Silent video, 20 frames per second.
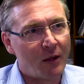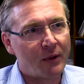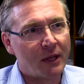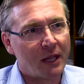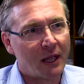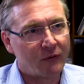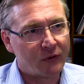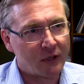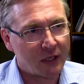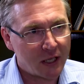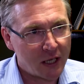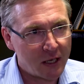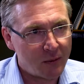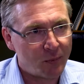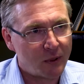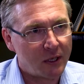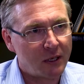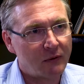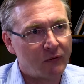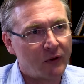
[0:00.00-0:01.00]
We have to
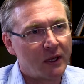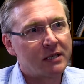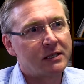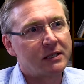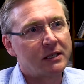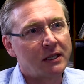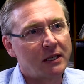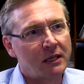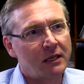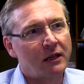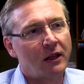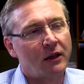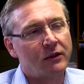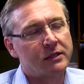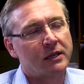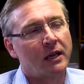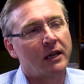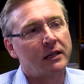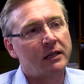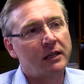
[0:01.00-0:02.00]
keep investing in
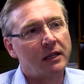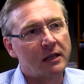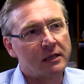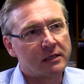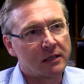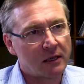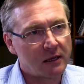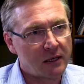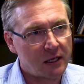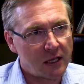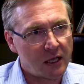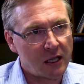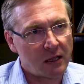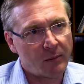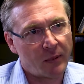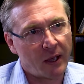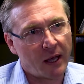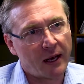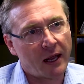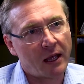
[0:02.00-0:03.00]
those ideas and thinking
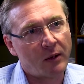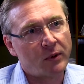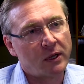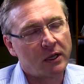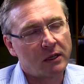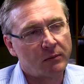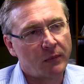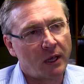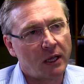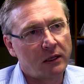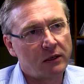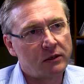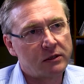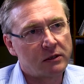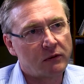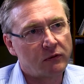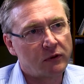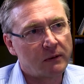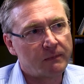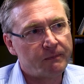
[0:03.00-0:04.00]
about how we can make use
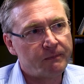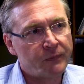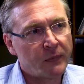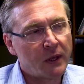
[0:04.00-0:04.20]
of them.